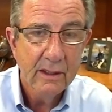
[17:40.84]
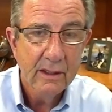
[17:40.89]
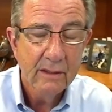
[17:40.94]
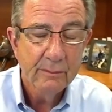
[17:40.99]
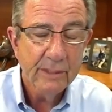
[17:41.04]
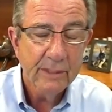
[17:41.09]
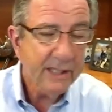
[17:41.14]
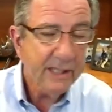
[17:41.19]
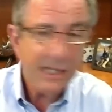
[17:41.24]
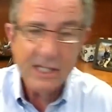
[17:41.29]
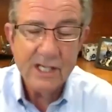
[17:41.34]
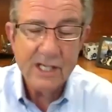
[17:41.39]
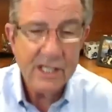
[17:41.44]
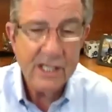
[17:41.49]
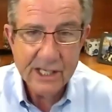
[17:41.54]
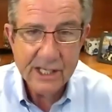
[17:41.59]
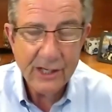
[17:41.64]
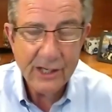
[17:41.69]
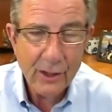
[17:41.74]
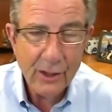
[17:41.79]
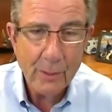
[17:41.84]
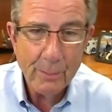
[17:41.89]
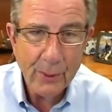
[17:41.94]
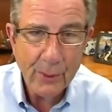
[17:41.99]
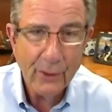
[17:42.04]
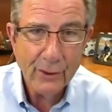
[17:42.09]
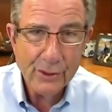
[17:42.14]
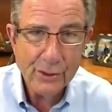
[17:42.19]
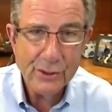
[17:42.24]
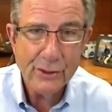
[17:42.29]
But this is still a
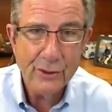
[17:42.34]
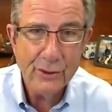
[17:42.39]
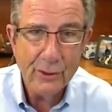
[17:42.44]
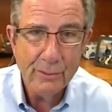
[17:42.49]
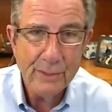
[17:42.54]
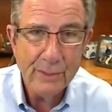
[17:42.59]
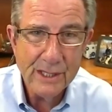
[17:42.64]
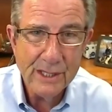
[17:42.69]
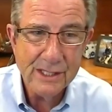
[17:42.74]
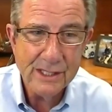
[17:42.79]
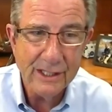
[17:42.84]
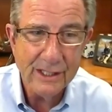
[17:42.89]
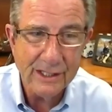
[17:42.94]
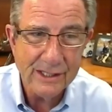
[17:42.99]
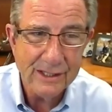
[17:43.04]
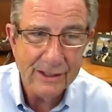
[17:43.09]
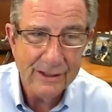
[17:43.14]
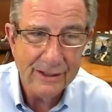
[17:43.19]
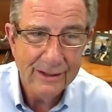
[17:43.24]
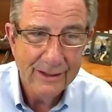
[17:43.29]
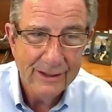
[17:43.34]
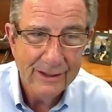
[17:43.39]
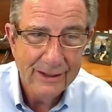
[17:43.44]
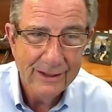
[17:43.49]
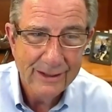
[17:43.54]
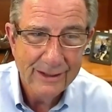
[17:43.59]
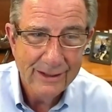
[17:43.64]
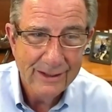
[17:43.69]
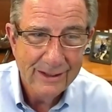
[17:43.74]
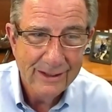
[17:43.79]
personal business.
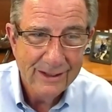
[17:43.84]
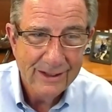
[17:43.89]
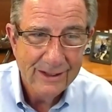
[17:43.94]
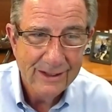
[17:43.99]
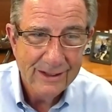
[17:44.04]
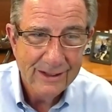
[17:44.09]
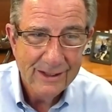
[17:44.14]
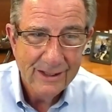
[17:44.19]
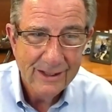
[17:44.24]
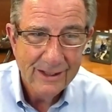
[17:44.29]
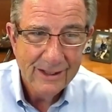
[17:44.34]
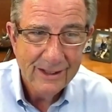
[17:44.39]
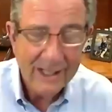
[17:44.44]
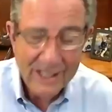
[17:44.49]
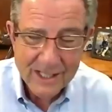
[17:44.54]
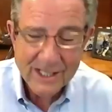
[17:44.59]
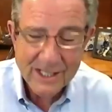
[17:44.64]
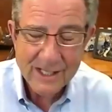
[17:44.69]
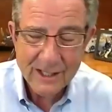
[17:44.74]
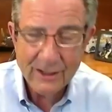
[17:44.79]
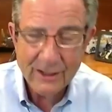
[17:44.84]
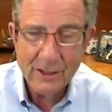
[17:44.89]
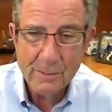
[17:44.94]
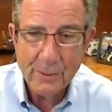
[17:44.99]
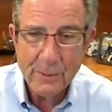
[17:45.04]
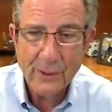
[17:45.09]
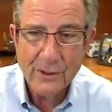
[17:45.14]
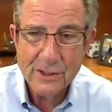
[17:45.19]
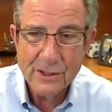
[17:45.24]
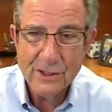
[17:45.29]
It's still a
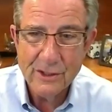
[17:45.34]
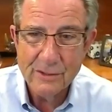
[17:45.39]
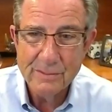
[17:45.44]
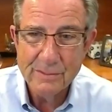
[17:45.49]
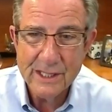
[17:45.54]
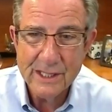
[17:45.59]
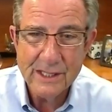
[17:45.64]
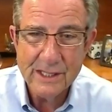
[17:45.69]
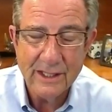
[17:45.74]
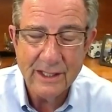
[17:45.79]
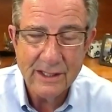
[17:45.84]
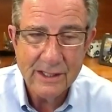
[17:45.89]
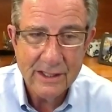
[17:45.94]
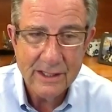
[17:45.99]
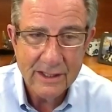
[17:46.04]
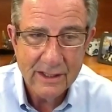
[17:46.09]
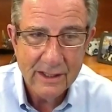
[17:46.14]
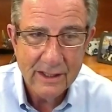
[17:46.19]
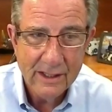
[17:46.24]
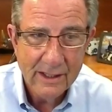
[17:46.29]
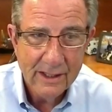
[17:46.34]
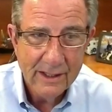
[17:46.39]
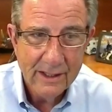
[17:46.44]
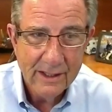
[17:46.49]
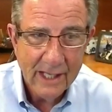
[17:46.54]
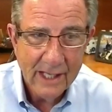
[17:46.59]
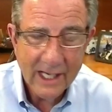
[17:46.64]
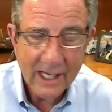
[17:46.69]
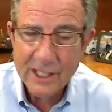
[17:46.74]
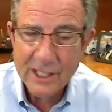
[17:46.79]
personal business.
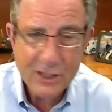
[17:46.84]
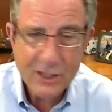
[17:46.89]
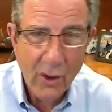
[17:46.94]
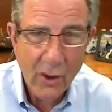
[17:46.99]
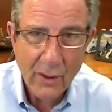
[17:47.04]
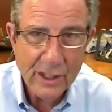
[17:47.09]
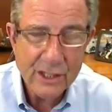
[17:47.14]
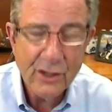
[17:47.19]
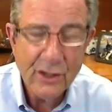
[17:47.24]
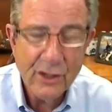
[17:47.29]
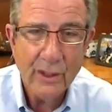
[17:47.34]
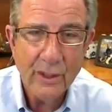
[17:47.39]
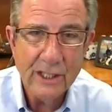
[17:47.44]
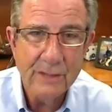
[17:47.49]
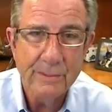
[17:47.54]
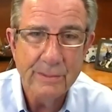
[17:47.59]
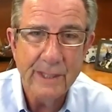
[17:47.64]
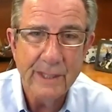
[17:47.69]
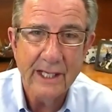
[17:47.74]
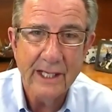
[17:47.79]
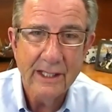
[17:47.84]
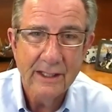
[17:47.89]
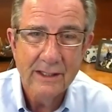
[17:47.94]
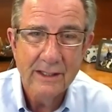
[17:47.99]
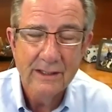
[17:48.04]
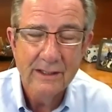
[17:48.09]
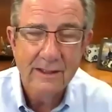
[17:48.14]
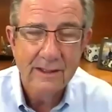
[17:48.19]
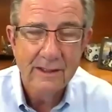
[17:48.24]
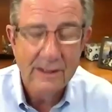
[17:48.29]
And it's always going to be.
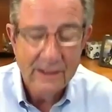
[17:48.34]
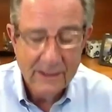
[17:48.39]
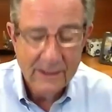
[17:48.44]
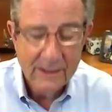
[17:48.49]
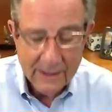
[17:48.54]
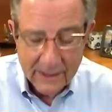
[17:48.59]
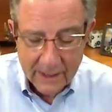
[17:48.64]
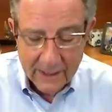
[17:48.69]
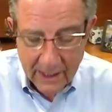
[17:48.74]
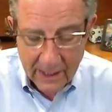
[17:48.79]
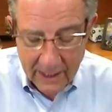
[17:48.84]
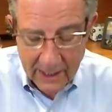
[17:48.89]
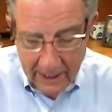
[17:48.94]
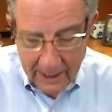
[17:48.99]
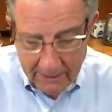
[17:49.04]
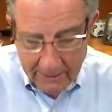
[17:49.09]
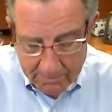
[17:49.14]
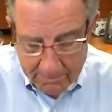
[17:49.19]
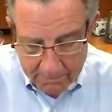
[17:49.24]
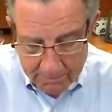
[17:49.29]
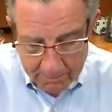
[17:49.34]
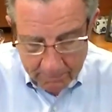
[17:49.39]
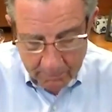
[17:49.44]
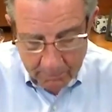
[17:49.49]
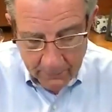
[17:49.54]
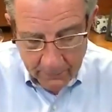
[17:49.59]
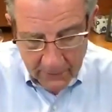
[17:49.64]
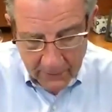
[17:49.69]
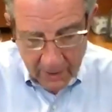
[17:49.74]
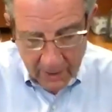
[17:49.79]

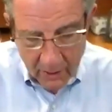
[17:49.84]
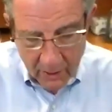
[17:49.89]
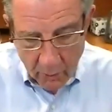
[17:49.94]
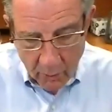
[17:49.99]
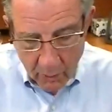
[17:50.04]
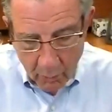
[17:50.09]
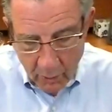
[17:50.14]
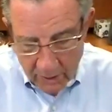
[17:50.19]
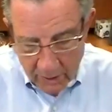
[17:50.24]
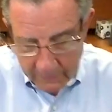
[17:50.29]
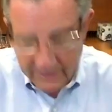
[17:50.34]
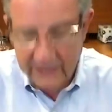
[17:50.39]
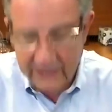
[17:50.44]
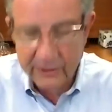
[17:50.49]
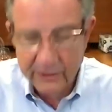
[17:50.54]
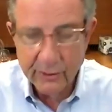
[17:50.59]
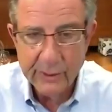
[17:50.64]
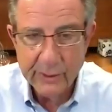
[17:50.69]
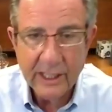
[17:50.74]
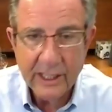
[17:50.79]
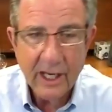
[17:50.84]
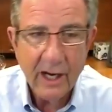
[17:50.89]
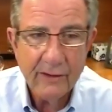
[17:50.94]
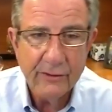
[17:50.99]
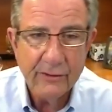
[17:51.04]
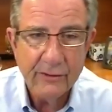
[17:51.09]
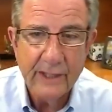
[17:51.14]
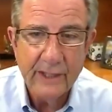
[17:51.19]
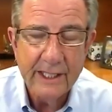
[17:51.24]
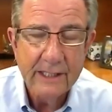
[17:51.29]
What about the
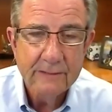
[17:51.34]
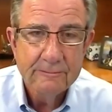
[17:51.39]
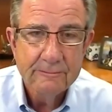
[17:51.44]
recovery?